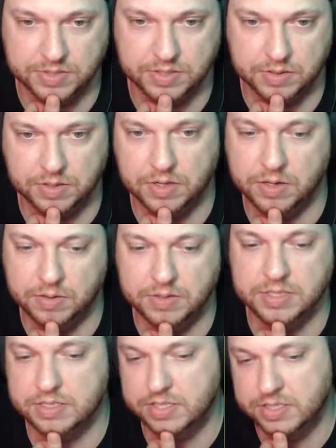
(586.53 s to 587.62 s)
So, you know,
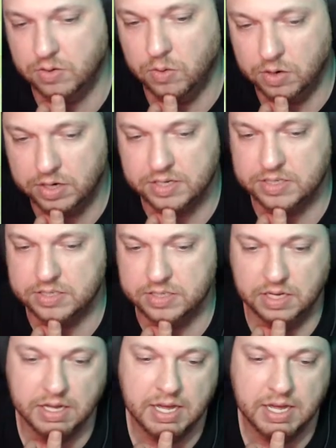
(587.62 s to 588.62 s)
it's orcs.